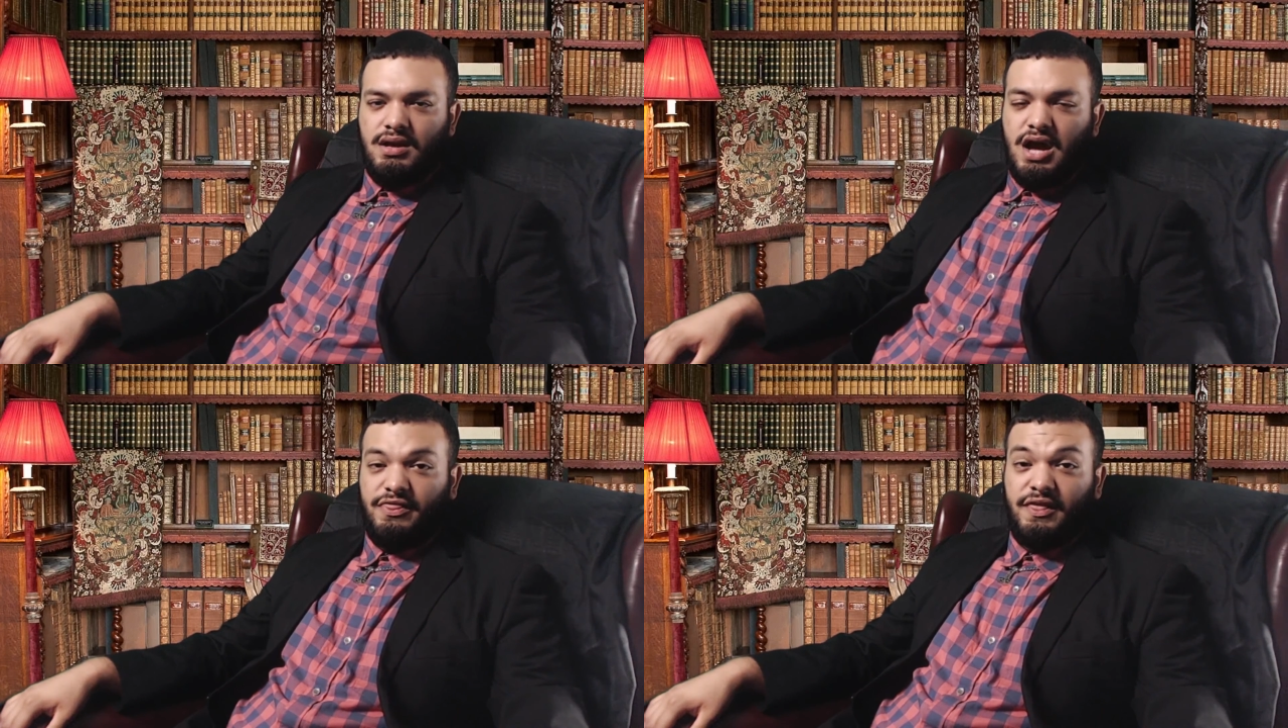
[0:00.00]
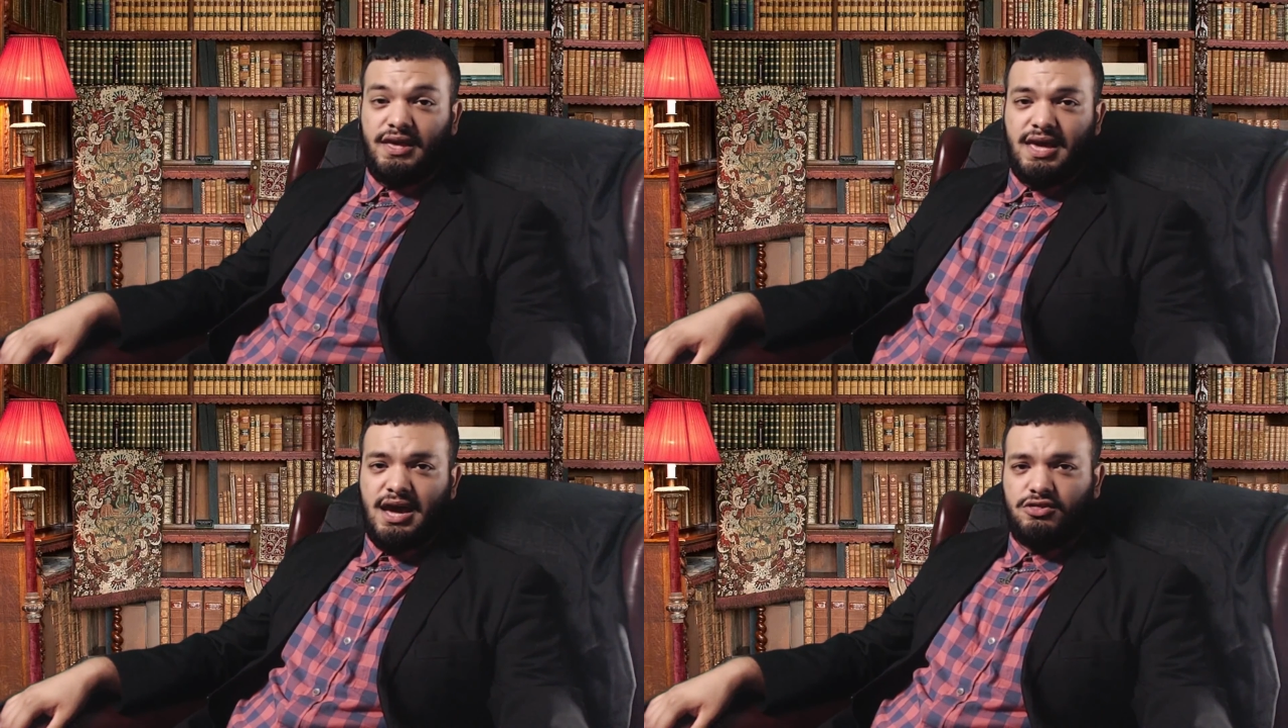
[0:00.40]
I think
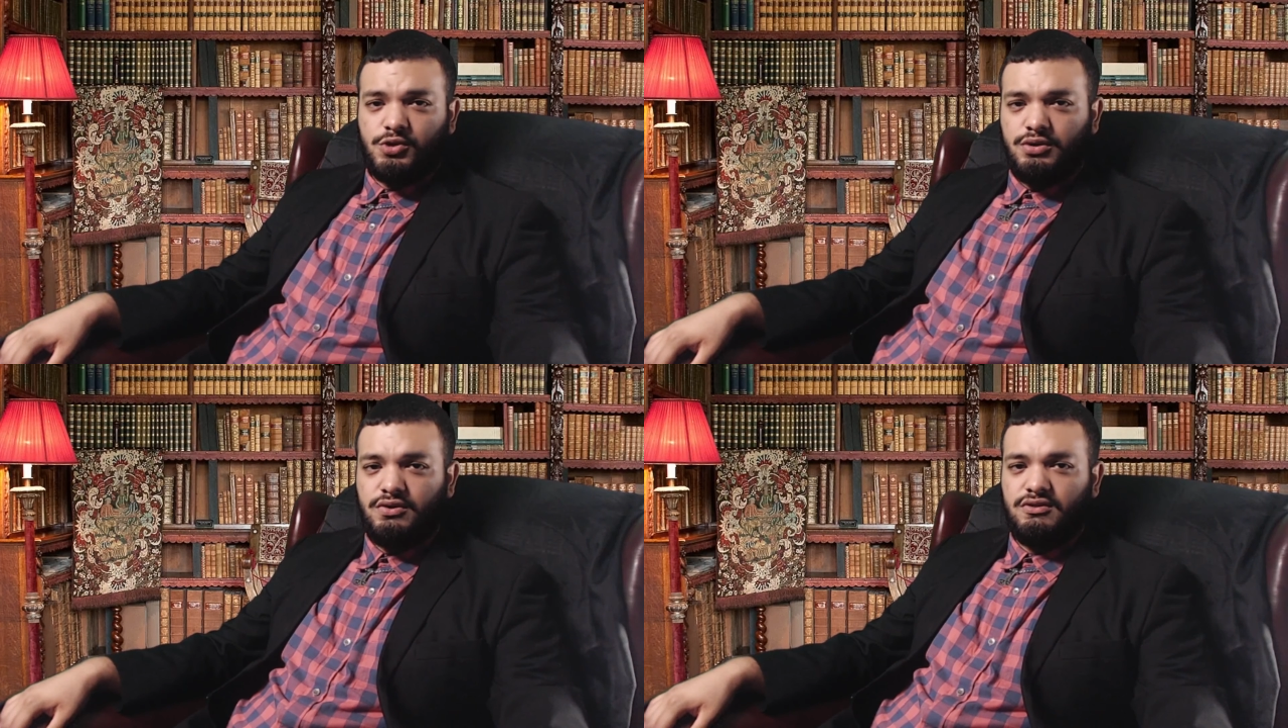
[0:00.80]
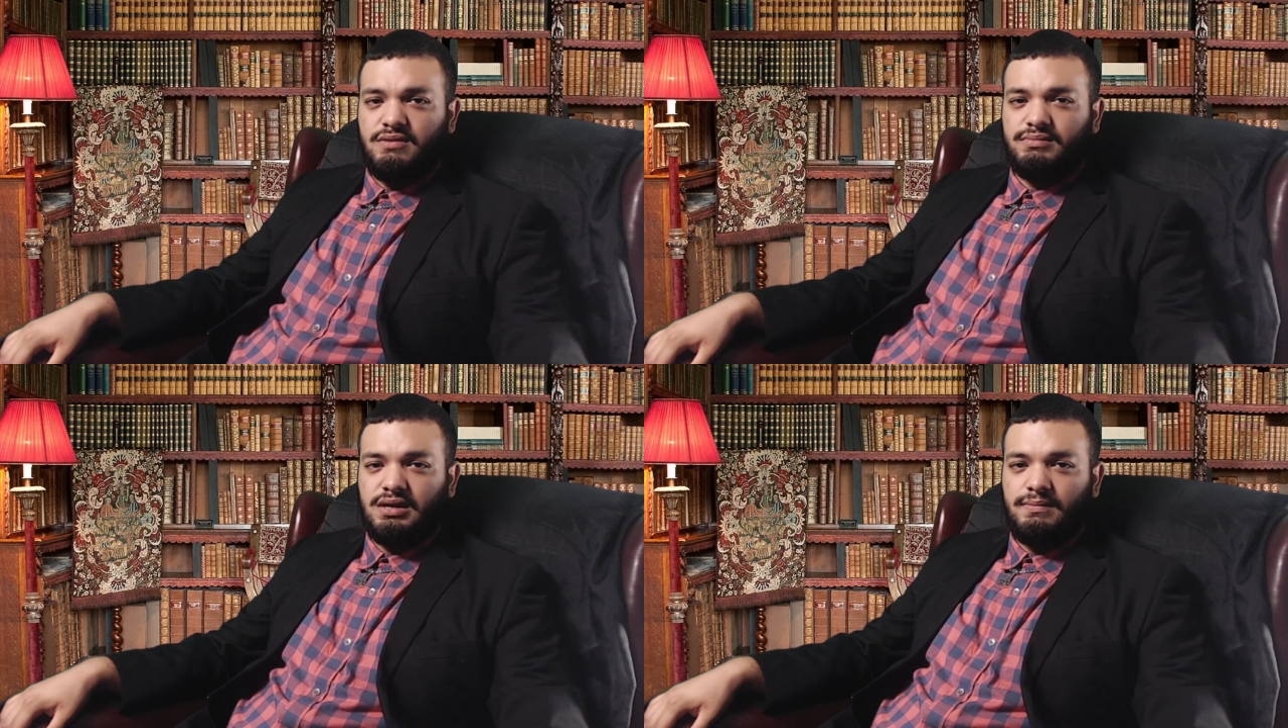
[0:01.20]
he had a stroke or
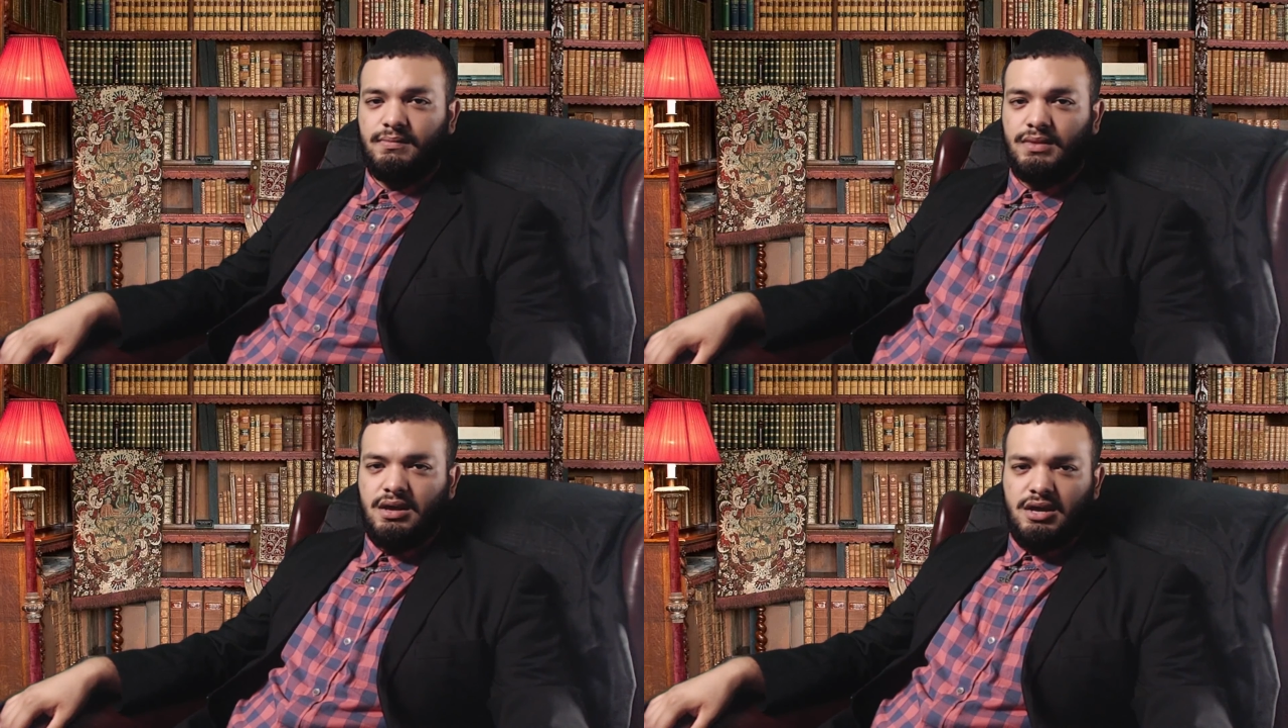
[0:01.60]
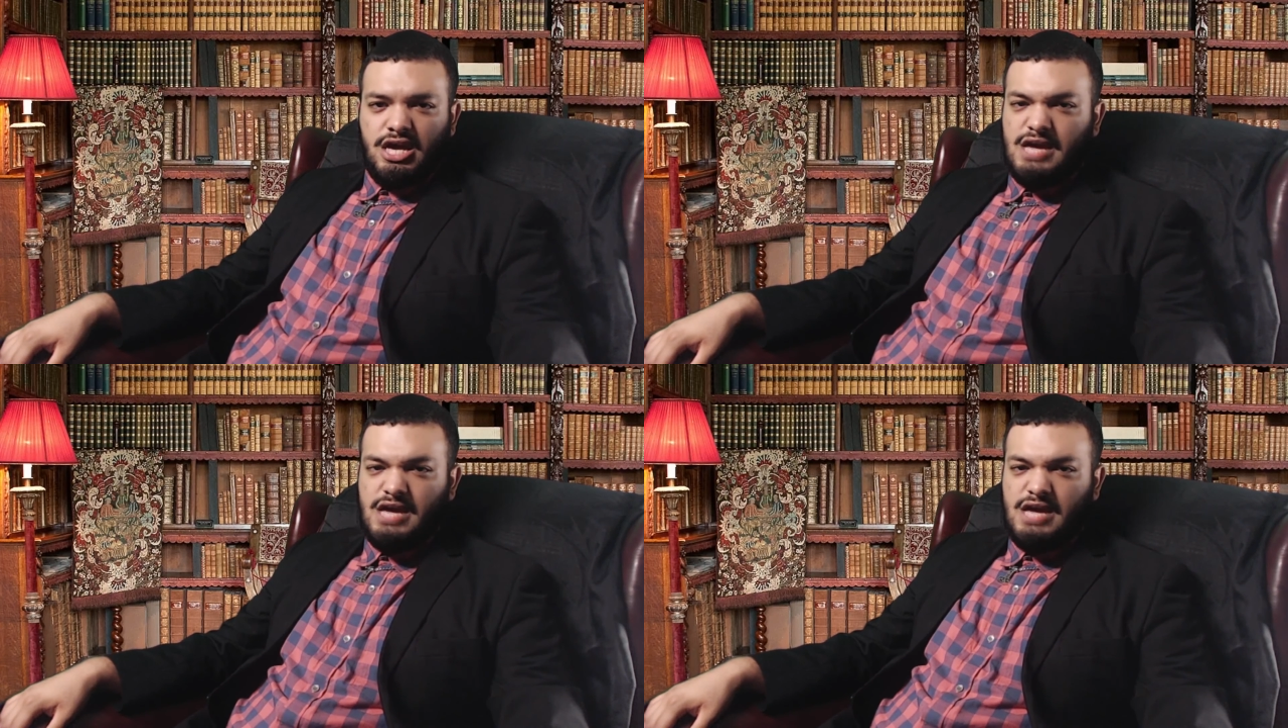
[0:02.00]
something.